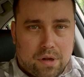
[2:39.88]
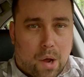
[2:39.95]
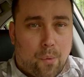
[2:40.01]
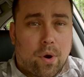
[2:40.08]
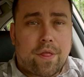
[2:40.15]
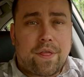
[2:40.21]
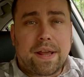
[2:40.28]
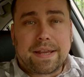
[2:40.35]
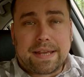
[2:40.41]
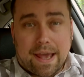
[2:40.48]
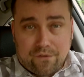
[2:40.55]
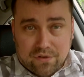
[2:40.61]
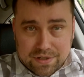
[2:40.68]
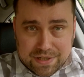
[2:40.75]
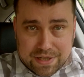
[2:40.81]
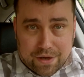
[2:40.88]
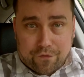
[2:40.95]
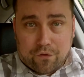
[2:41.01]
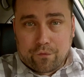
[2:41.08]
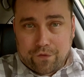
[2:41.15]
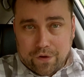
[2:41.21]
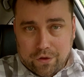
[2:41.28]
I want to thank Kevin T
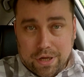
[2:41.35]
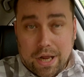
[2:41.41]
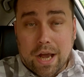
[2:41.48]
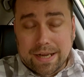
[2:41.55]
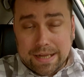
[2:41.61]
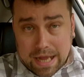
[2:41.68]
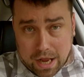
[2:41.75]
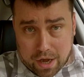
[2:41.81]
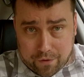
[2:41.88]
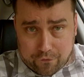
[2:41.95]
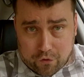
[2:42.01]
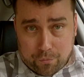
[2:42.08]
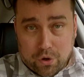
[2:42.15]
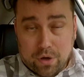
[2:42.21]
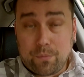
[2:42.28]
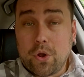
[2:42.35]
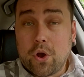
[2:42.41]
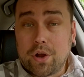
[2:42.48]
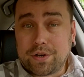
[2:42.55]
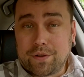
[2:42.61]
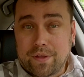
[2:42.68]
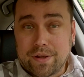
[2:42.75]
from Philly again for putting me
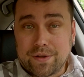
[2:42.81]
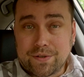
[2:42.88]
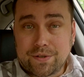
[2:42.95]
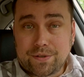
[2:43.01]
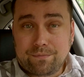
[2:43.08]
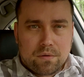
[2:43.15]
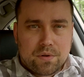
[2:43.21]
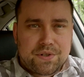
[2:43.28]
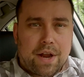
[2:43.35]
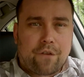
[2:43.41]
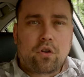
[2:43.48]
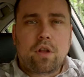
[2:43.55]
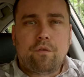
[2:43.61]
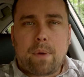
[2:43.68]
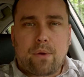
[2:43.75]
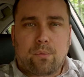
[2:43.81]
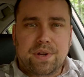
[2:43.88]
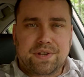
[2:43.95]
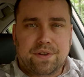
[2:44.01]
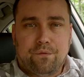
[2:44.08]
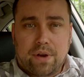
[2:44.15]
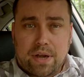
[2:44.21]
onto this. Several of my
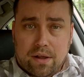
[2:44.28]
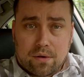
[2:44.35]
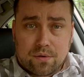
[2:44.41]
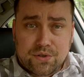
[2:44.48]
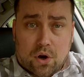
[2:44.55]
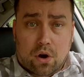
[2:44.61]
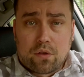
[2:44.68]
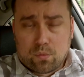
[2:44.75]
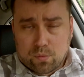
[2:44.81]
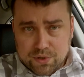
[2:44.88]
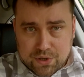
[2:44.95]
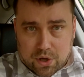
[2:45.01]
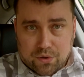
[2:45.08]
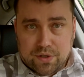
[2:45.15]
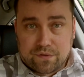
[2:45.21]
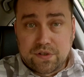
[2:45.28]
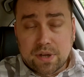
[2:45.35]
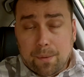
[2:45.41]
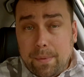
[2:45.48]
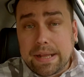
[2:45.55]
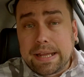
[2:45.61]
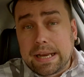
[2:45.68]
recent videos are the result of
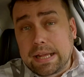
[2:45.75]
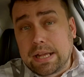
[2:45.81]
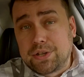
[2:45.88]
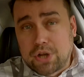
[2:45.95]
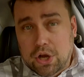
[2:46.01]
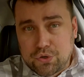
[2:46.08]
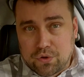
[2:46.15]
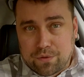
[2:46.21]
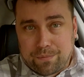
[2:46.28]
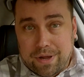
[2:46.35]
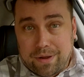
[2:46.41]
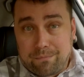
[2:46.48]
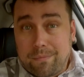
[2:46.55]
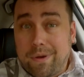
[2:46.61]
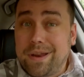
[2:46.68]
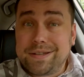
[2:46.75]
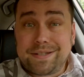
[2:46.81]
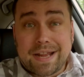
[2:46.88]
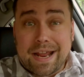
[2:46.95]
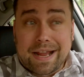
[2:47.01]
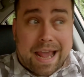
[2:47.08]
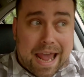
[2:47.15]
somebody getting in touch with me and
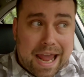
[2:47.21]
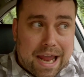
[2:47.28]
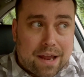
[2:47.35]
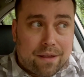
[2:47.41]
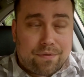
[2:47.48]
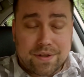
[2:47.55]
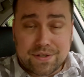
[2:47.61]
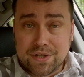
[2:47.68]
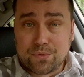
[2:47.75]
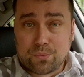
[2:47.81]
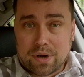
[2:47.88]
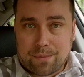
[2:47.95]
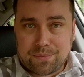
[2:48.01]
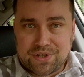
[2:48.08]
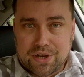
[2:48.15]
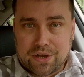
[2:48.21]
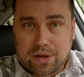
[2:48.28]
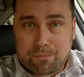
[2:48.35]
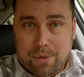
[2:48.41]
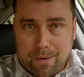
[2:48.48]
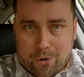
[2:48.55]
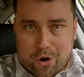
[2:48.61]
saying, hey, this is what I'm seeing
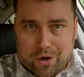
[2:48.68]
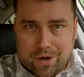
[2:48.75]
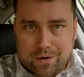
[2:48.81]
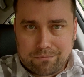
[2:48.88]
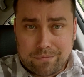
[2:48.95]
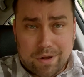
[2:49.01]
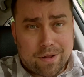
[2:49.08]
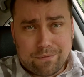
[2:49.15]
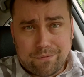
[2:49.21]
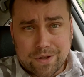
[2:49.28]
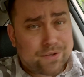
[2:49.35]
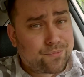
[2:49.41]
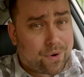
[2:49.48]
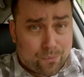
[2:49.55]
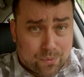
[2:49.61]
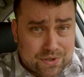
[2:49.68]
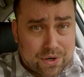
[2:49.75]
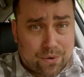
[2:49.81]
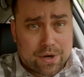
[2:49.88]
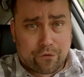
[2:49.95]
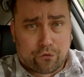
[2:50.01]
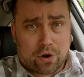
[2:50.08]
in my market, and this one was
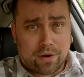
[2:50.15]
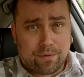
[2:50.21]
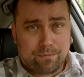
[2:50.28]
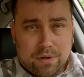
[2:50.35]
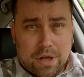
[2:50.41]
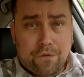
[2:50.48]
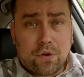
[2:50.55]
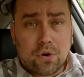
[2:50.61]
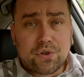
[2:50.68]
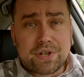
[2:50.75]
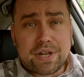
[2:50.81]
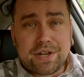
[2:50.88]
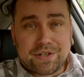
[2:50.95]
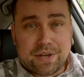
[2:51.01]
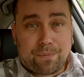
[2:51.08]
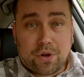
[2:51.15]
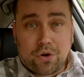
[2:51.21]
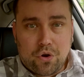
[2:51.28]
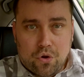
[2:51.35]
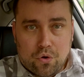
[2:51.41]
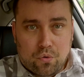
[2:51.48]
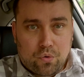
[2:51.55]
no different. If you're seeing
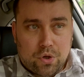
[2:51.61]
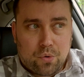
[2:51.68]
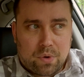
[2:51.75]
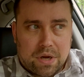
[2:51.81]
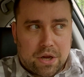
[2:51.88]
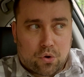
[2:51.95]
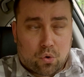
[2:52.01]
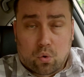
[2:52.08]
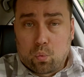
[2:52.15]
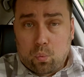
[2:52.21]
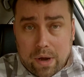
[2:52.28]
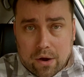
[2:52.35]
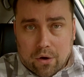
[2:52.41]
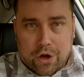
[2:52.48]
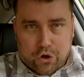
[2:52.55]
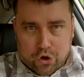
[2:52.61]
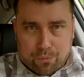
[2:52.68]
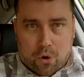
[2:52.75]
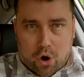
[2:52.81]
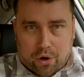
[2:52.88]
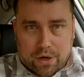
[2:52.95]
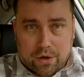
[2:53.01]
something new, unique, or weird in your
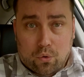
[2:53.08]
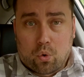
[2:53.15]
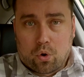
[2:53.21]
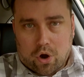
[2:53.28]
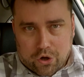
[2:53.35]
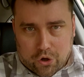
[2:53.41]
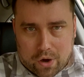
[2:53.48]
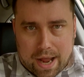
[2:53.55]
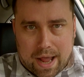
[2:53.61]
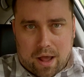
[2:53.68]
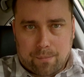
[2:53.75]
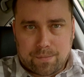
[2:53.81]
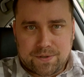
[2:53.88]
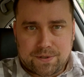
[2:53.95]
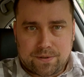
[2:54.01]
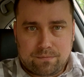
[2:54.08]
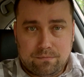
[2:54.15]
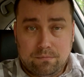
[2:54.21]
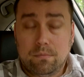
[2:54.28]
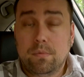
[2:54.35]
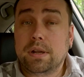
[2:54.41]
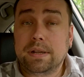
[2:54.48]
market or on your apps,
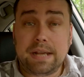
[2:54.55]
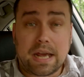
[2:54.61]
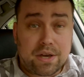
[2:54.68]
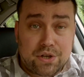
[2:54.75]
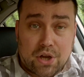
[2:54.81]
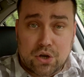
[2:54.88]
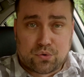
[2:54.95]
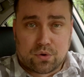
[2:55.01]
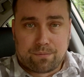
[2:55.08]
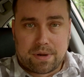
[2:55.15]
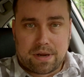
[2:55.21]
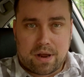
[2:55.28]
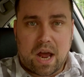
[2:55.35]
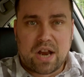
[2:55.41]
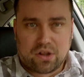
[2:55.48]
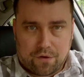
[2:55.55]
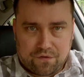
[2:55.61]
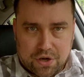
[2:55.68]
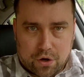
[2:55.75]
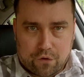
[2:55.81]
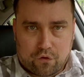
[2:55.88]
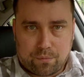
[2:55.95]
get in touch with me. I'd love
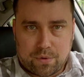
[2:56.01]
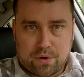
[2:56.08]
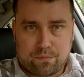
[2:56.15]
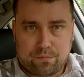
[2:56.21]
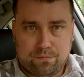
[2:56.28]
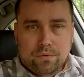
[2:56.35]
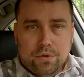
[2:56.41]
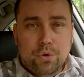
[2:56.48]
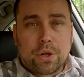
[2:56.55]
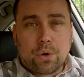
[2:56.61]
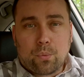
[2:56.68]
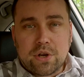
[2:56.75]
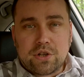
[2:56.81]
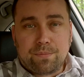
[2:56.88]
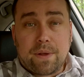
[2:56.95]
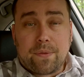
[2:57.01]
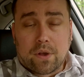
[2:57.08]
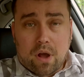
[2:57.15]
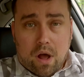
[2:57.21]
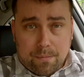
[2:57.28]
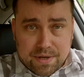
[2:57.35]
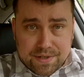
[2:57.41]
to hear from you. You can reach me in the
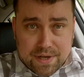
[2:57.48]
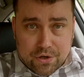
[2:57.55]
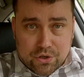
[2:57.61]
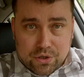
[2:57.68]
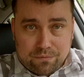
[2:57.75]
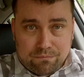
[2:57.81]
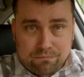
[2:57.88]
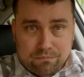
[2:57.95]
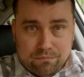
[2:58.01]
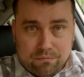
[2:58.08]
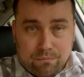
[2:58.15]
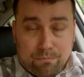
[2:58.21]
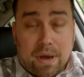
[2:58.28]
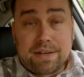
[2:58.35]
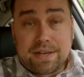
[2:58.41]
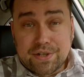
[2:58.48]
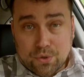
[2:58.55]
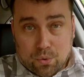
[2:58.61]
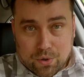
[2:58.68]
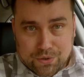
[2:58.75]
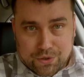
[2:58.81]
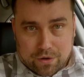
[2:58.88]
comment section, my
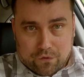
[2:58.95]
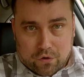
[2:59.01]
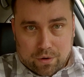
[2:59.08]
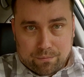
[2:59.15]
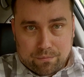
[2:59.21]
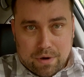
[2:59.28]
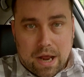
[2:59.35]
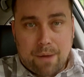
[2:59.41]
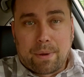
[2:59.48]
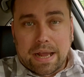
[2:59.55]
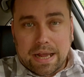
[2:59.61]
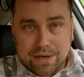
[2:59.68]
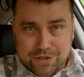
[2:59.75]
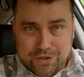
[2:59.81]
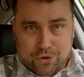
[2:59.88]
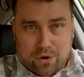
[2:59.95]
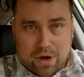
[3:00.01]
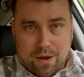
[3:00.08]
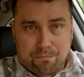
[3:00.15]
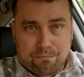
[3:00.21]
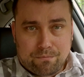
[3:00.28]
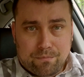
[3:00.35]
Discord server, and my
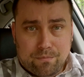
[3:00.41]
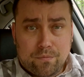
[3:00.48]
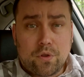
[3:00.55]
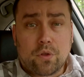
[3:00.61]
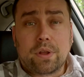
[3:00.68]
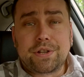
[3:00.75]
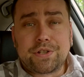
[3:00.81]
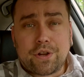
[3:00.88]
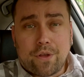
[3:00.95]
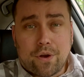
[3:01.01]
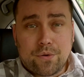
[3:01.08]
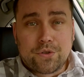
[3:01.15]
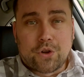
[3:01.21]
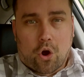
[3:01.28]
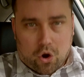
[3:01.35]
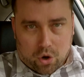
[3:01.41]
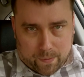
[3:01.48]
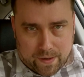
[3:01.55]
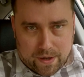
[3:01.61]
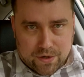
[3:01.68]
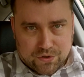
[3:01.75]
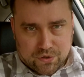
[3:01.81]
Instagram. The links to those are in
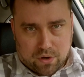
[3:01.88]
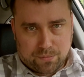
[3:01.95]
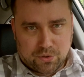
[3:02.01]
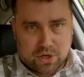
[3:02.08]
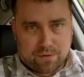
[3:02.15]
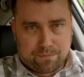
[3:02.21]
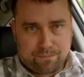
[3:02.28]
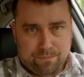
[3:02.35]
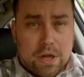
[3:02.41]
the description.